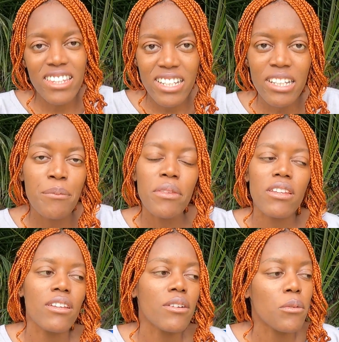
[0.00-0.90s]
thing
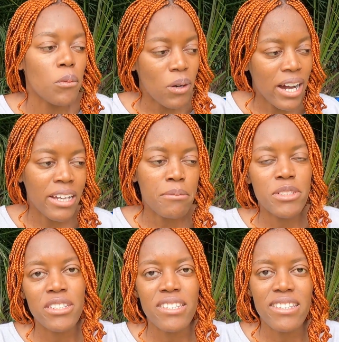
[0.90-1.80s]
why I'm
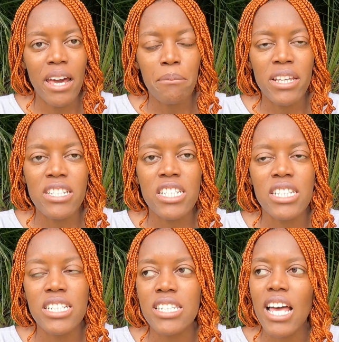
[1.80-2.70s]
doing this camp
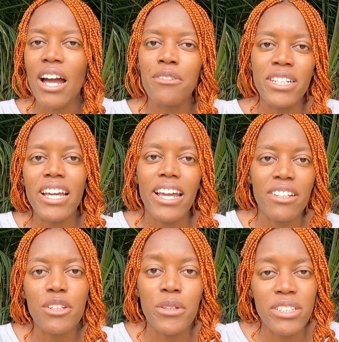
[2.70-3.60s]
kitchen is I really
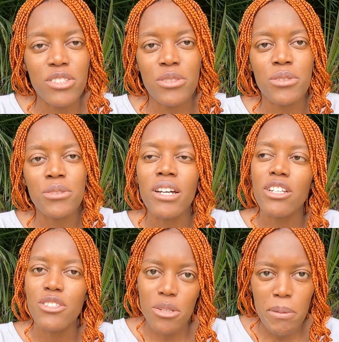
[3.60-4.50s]
hate going to
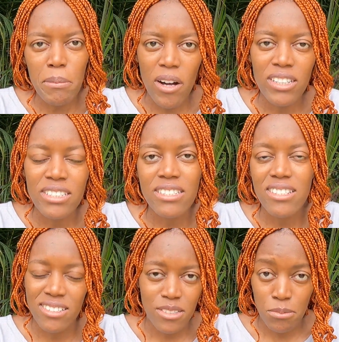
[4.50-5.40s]
supermarkets
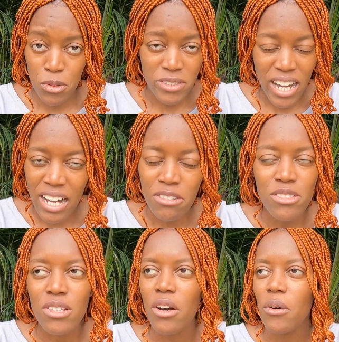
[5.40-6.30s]
in small
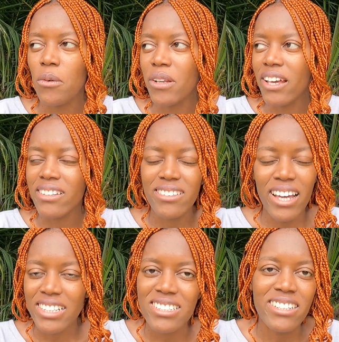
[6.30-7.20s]
towns, or like
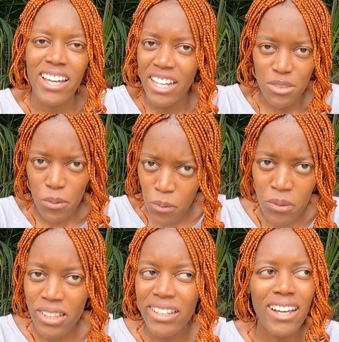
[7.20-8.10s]
actually at
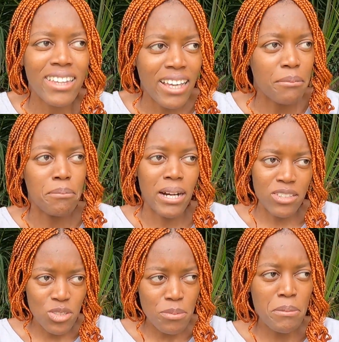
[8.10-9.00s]
all. Like, I like my
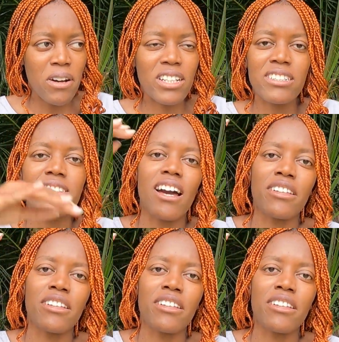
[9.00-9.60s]
supermarket,